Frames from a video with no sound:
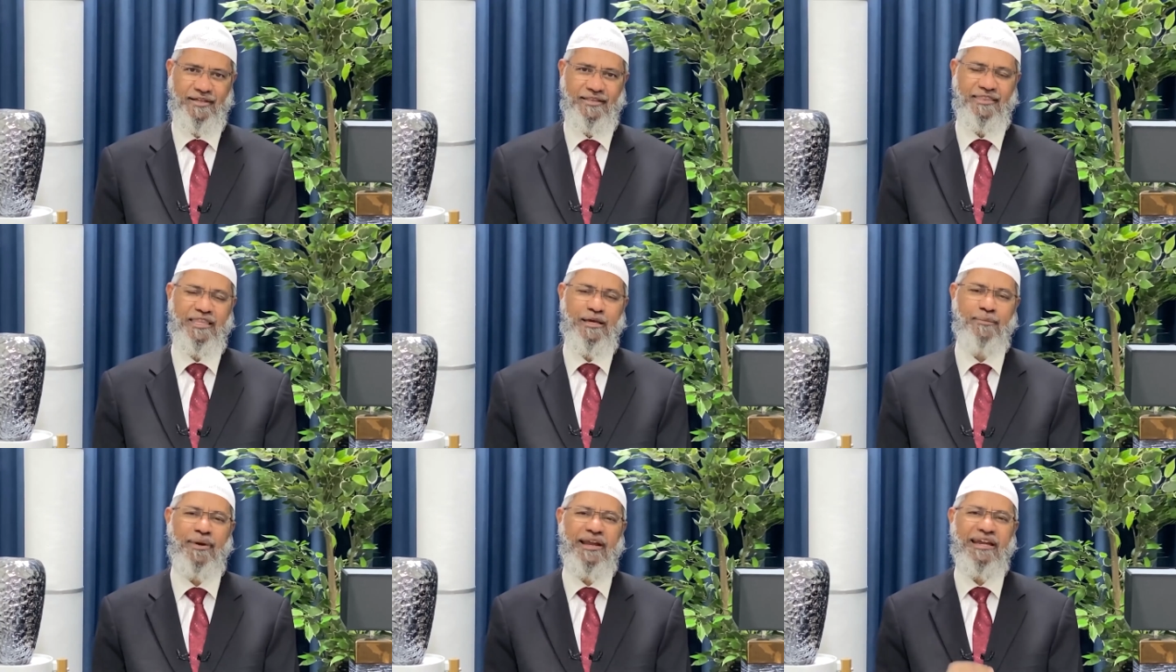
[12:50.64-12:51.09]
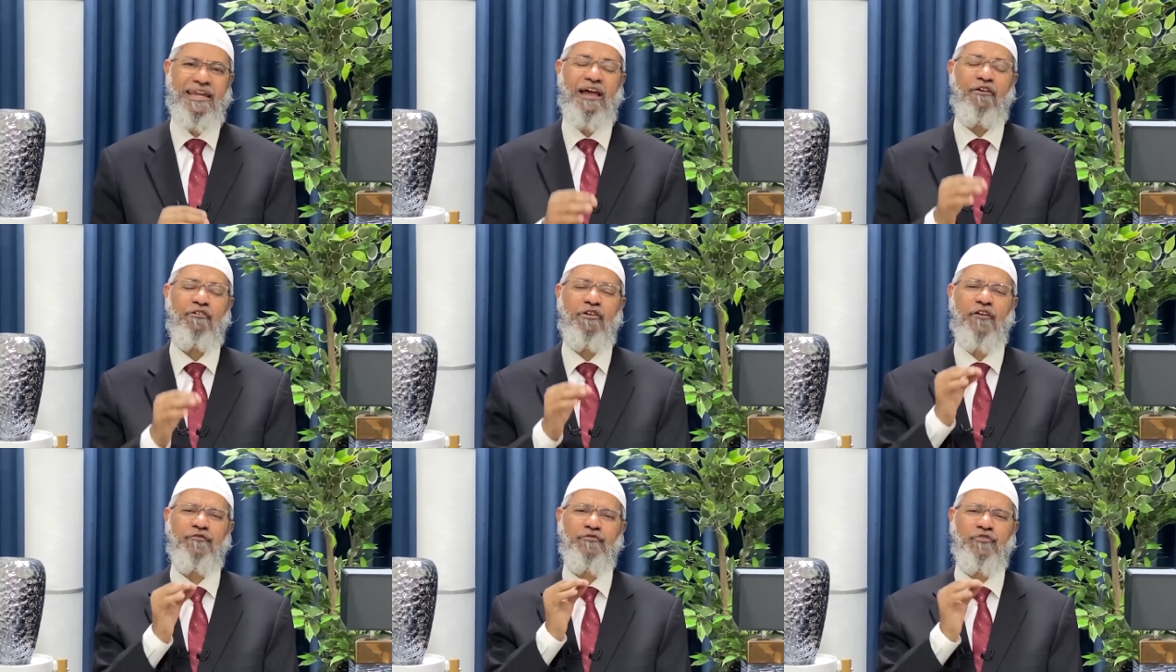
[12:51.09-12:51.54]
They might
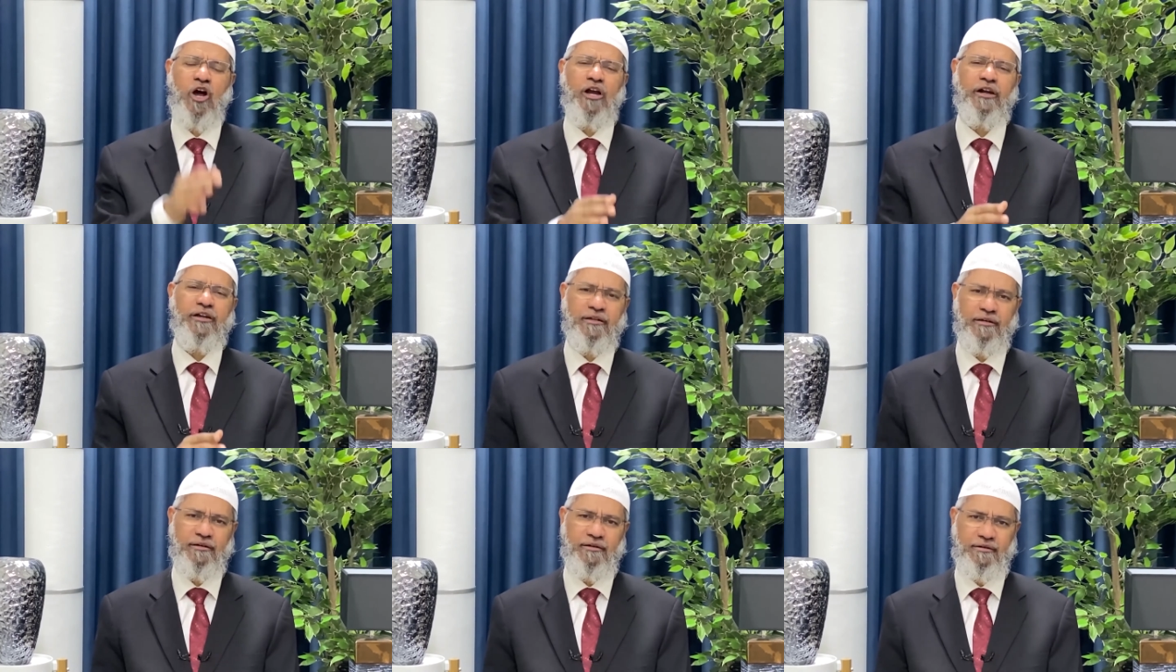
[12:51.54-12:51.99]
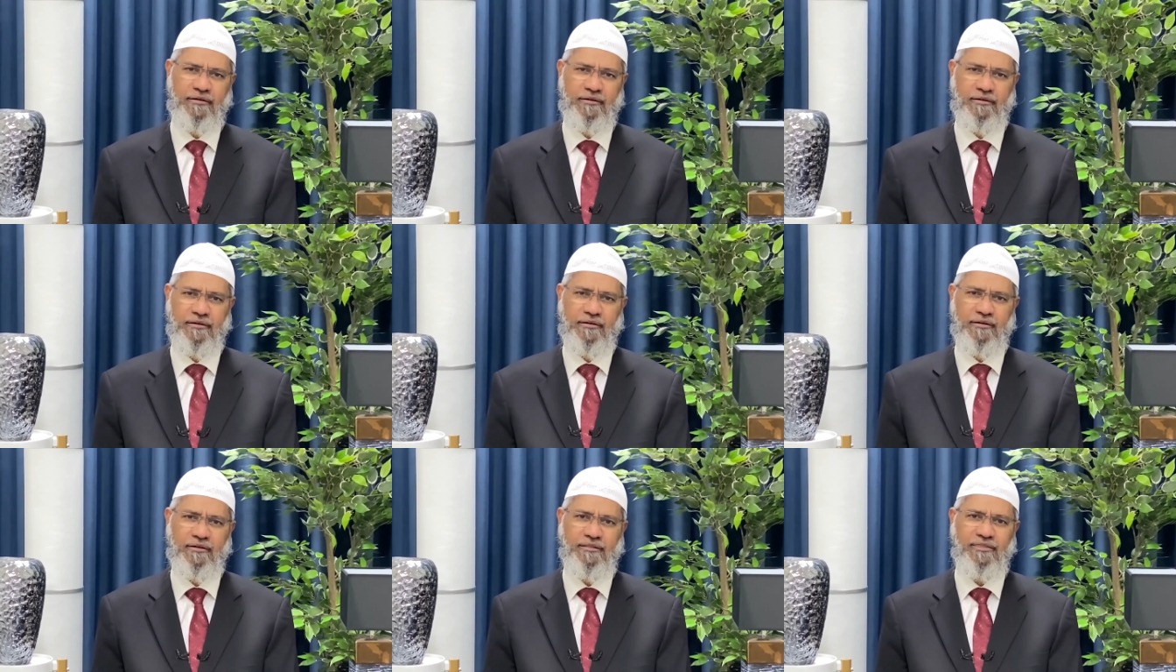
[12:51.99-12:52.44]
never have thought
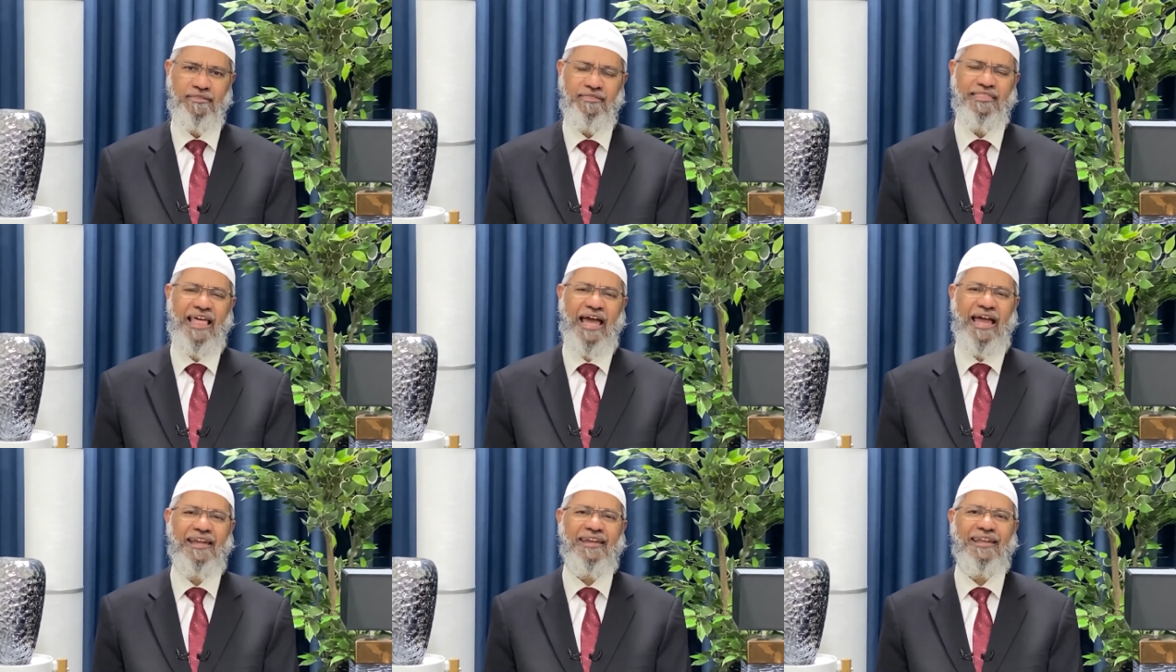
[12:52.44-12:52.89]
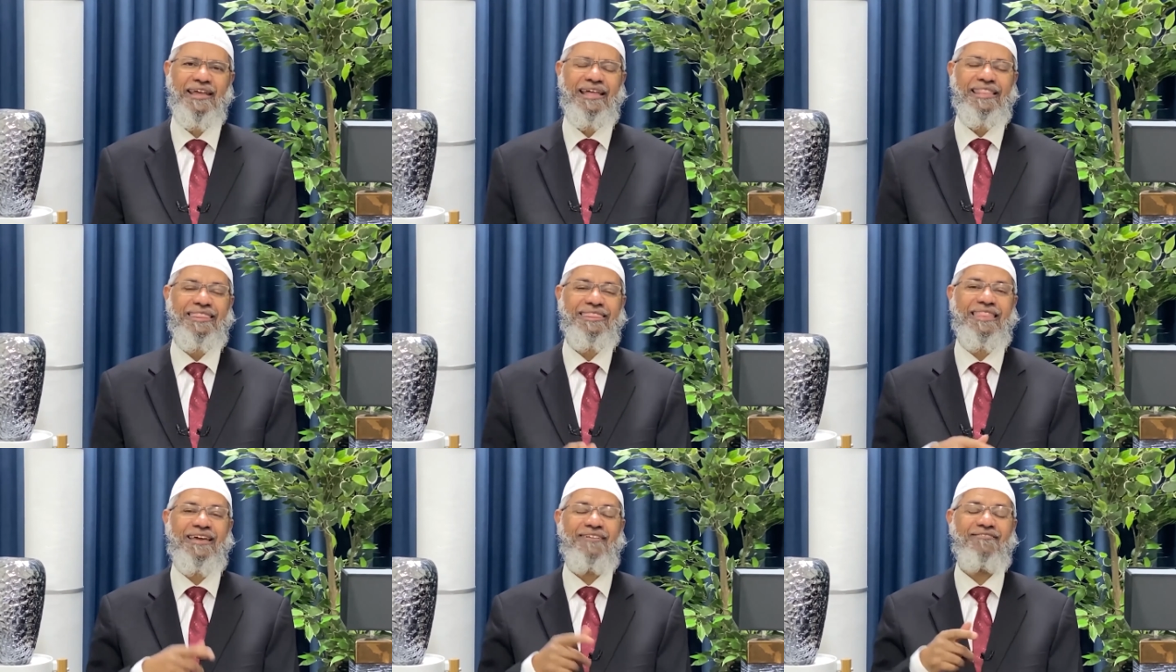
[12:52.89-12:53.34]
that
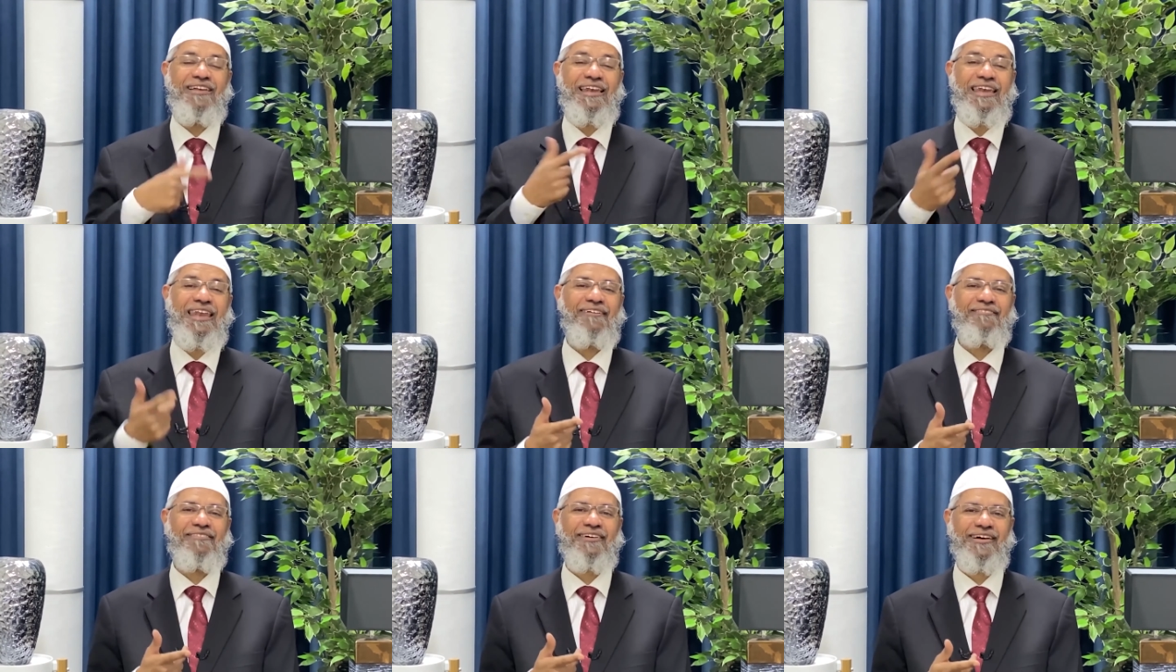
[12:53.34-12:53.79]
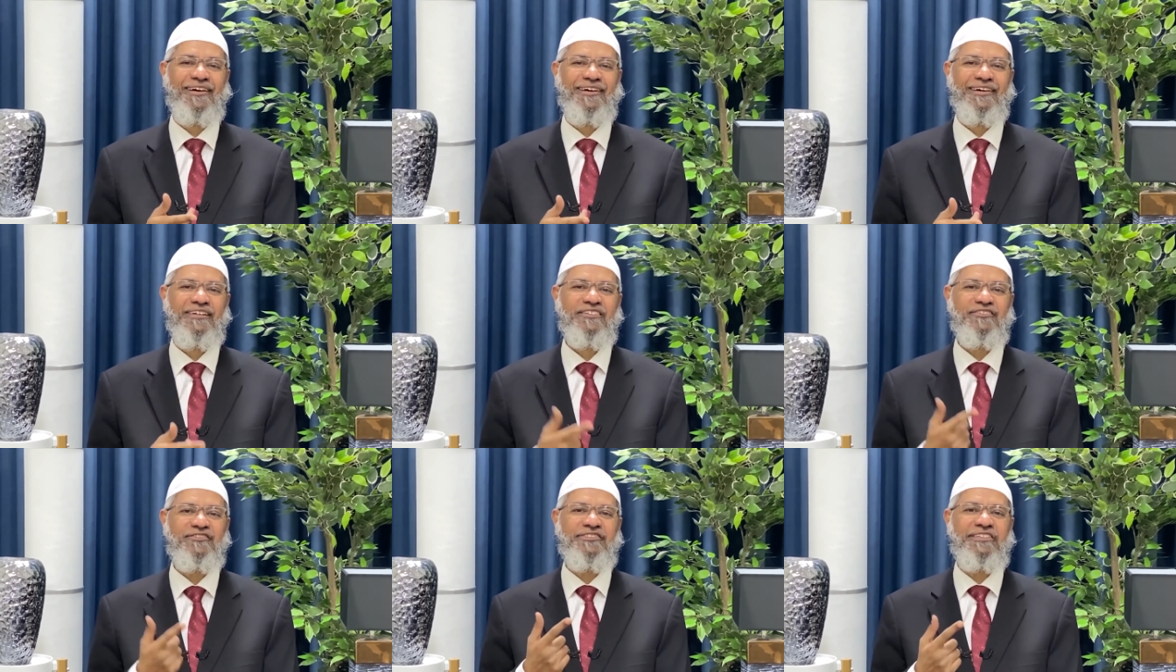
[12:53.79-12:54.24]
they will never
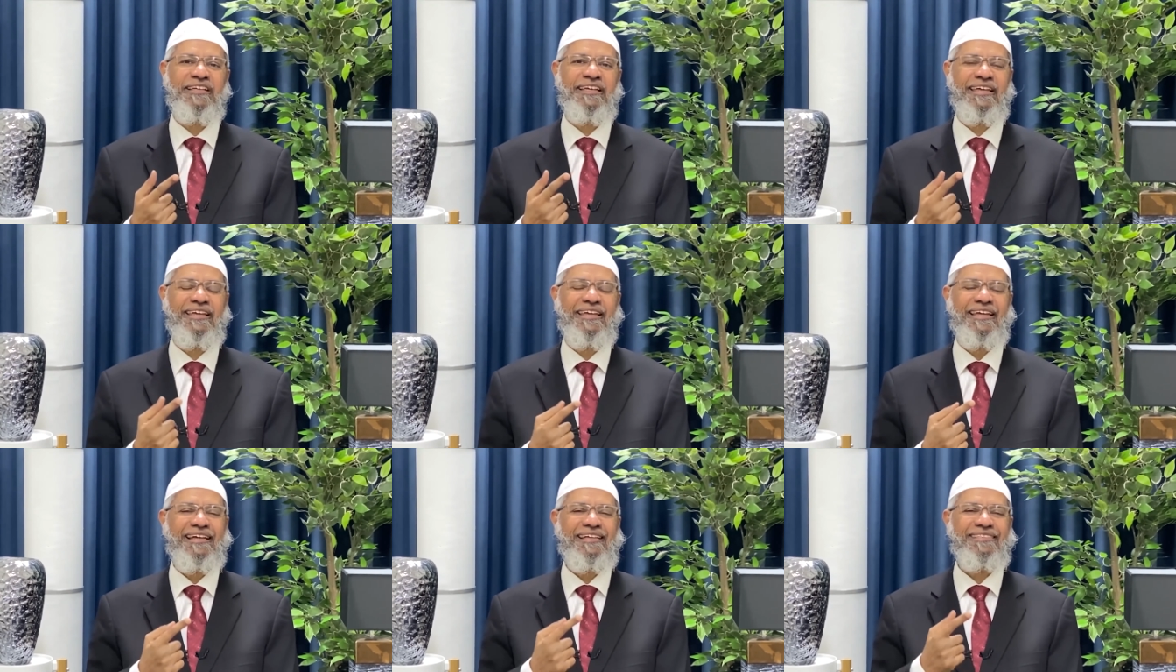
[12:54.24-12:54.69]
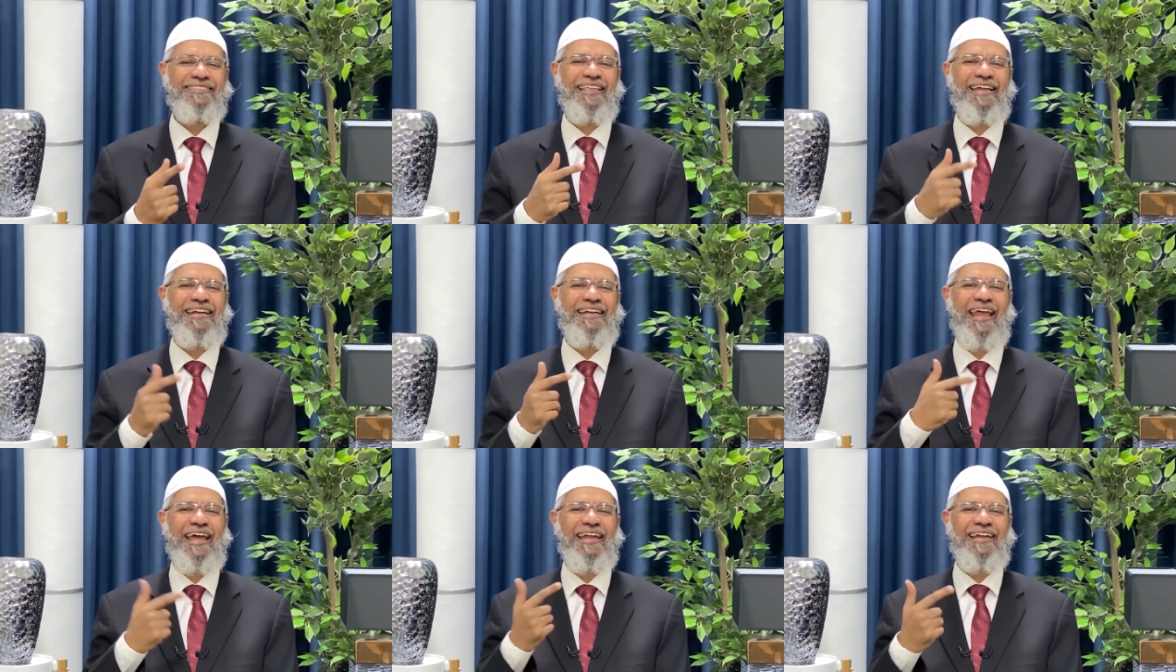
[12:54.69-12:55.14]
see
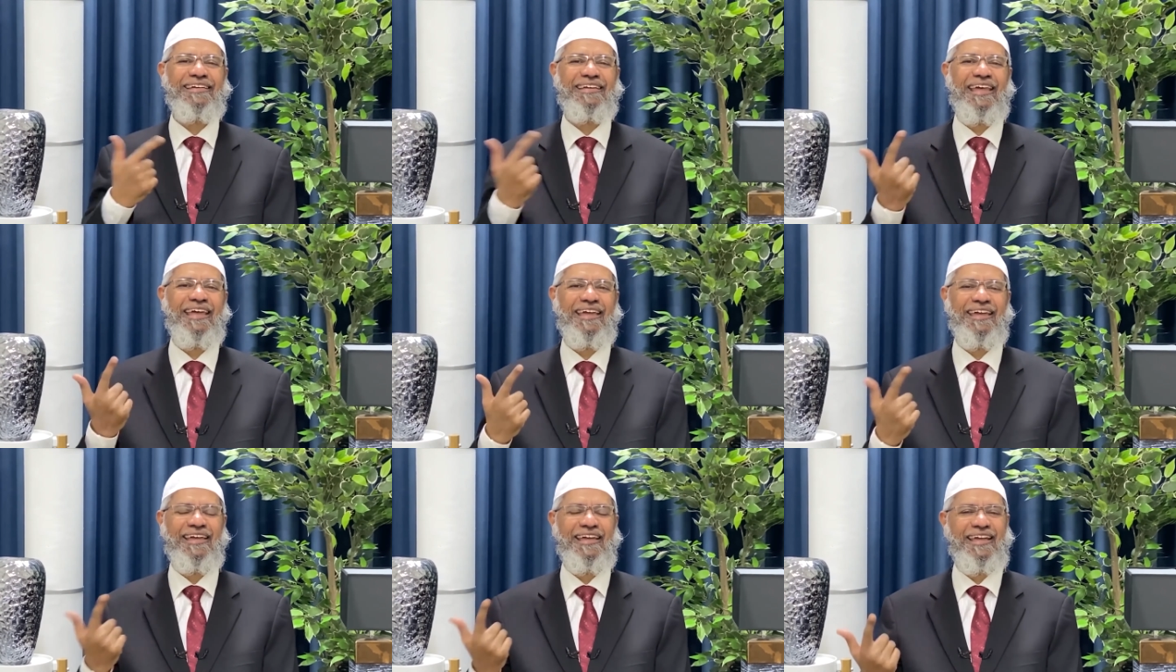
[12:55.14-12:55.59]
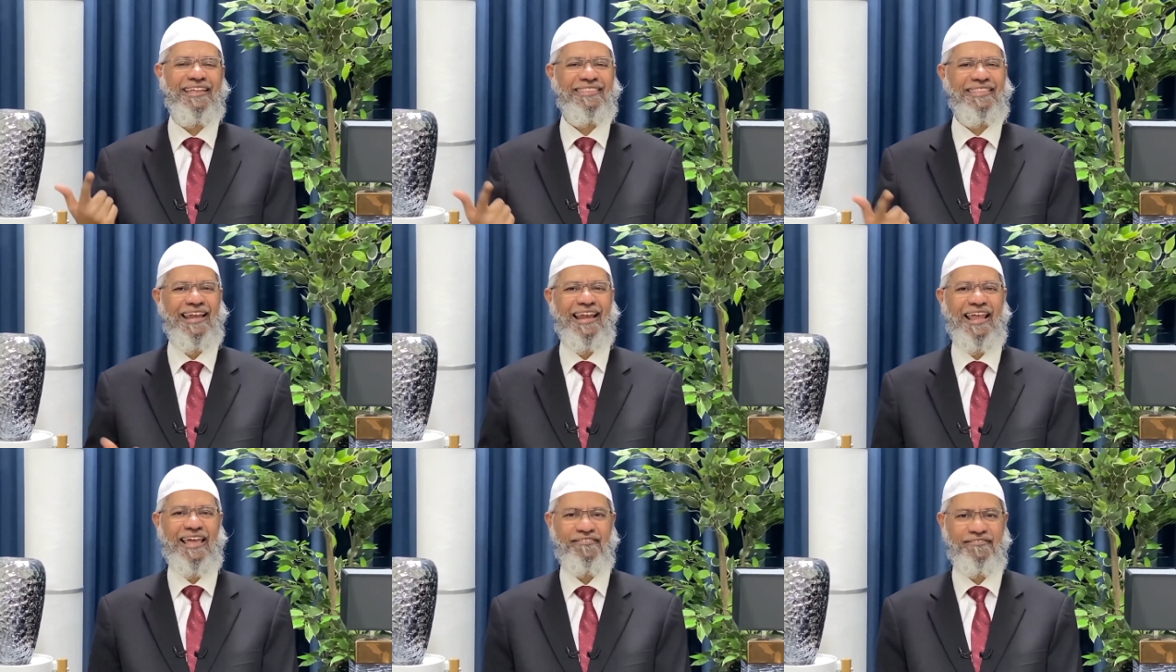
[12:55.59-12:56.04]
the next day in
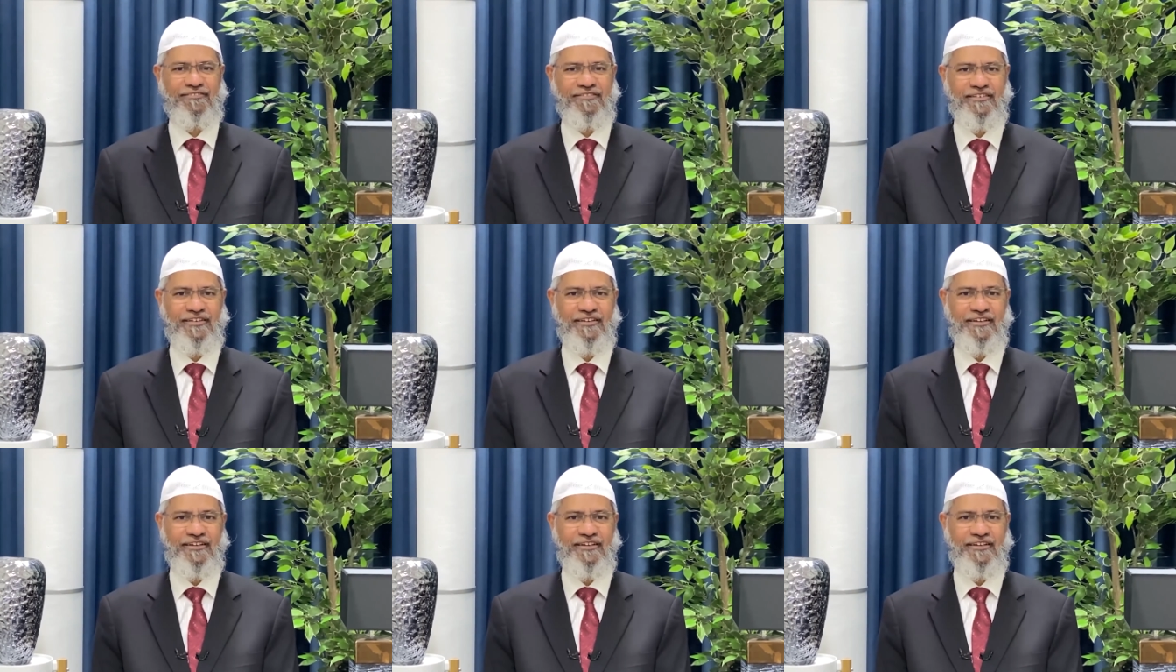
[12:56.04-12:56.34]
the life.